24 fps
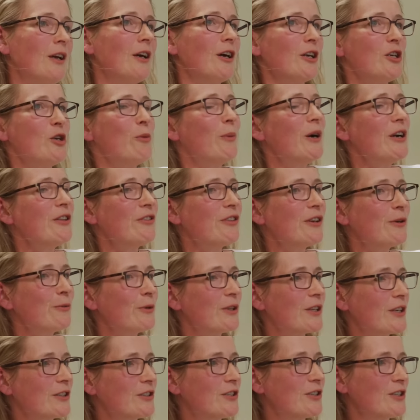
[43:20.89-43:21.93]
And you might think,
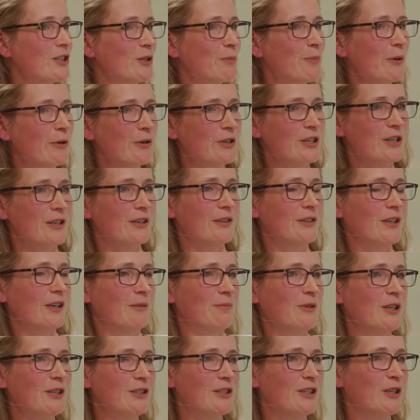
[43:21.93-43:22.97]
well, that's a dispiriting,
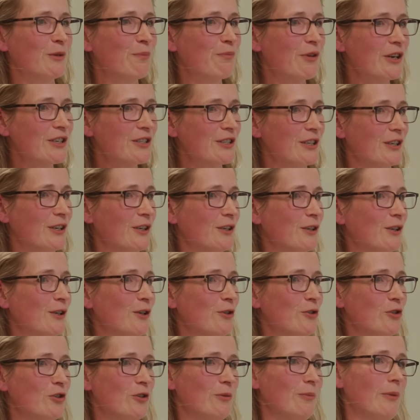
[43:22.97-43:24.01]
that's a depressing
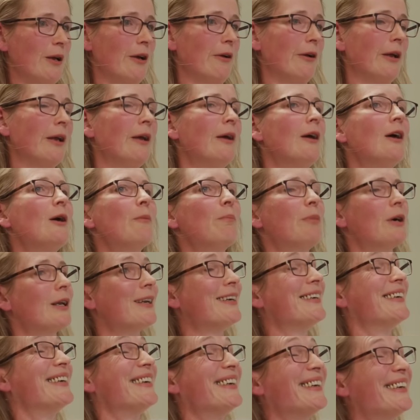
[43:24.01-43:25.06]
conclusion, Mary. But,